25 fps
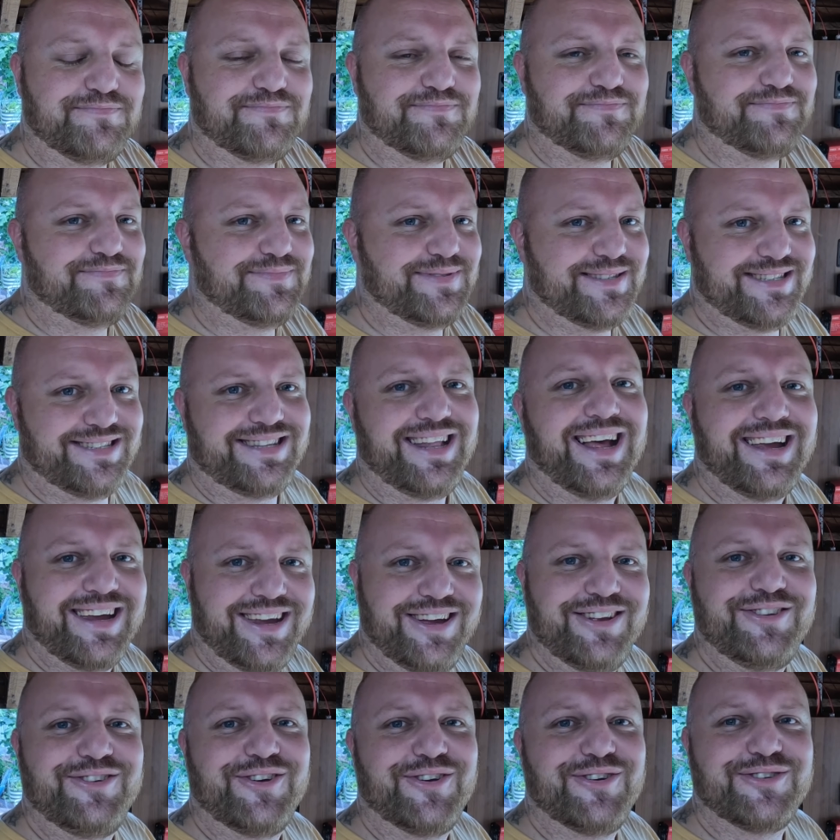stuck
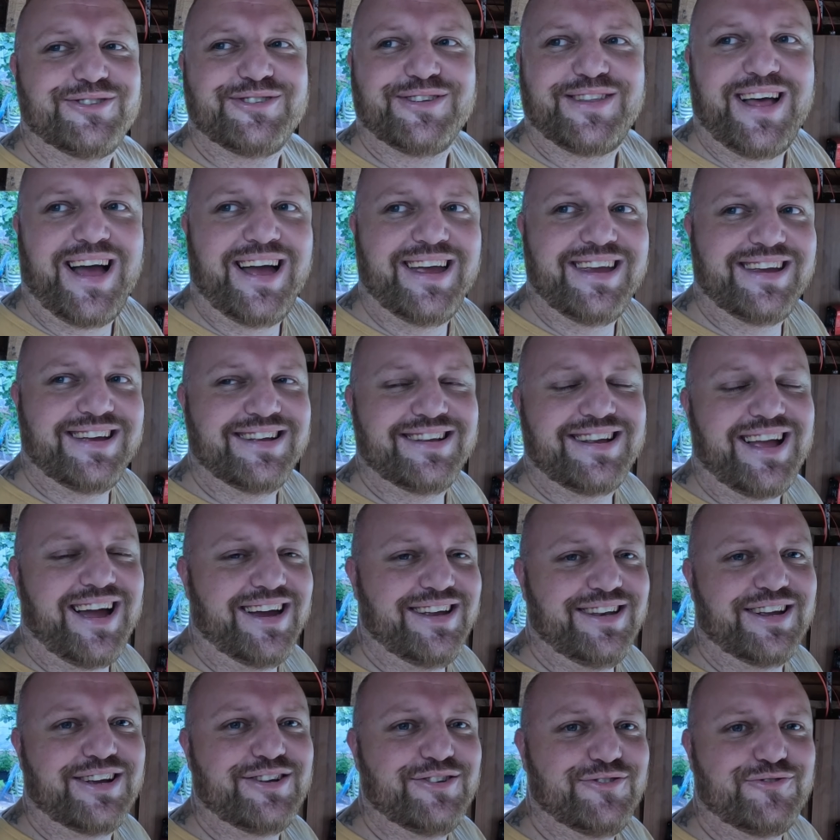in here so that I can
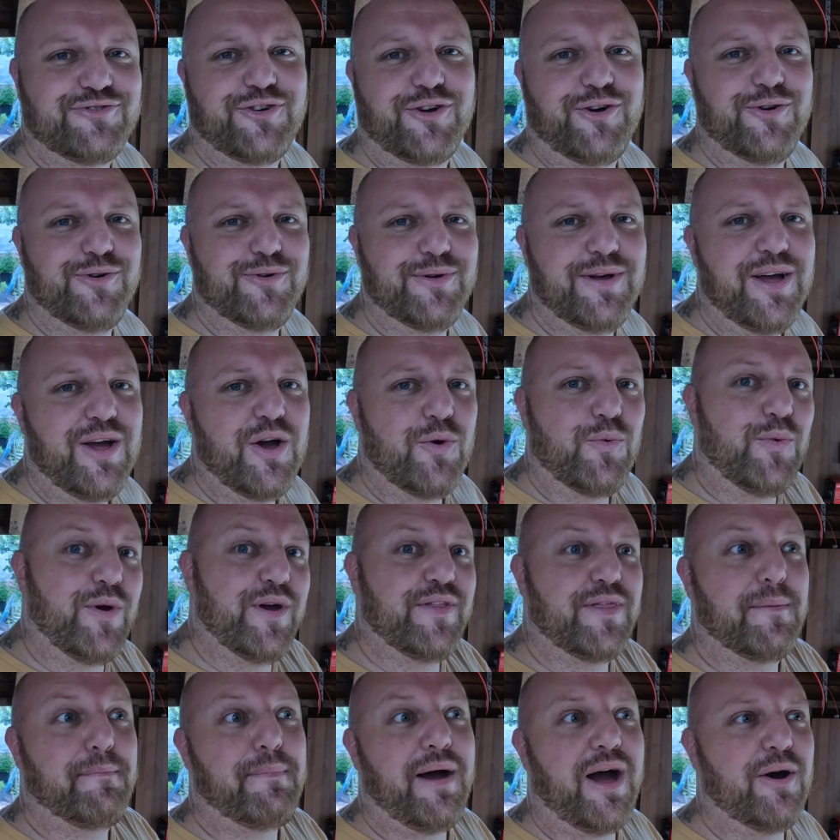kind of control where
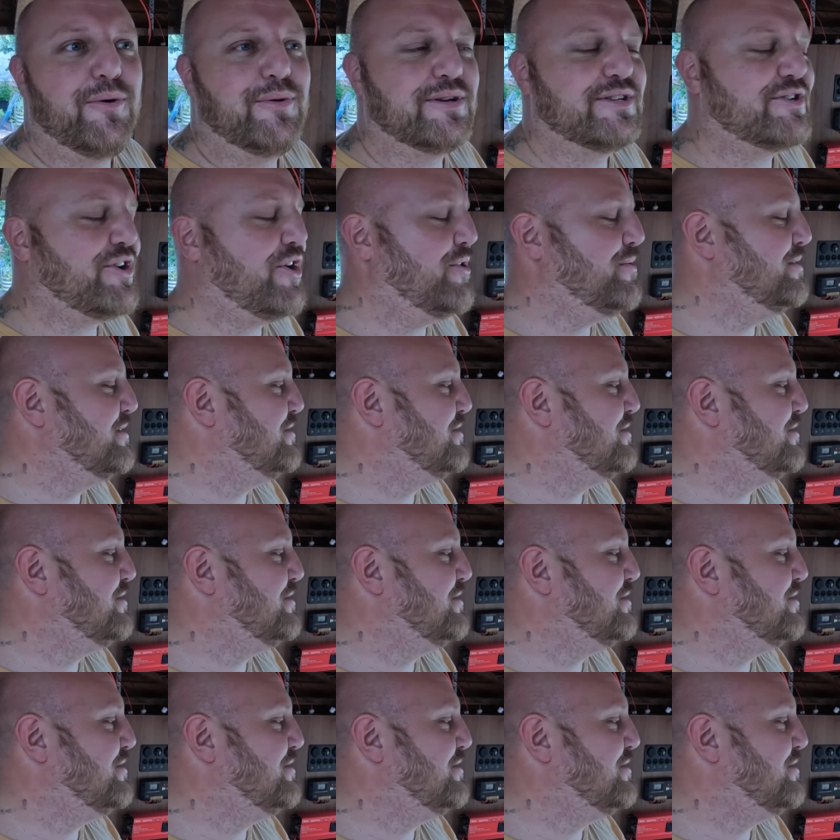the power is going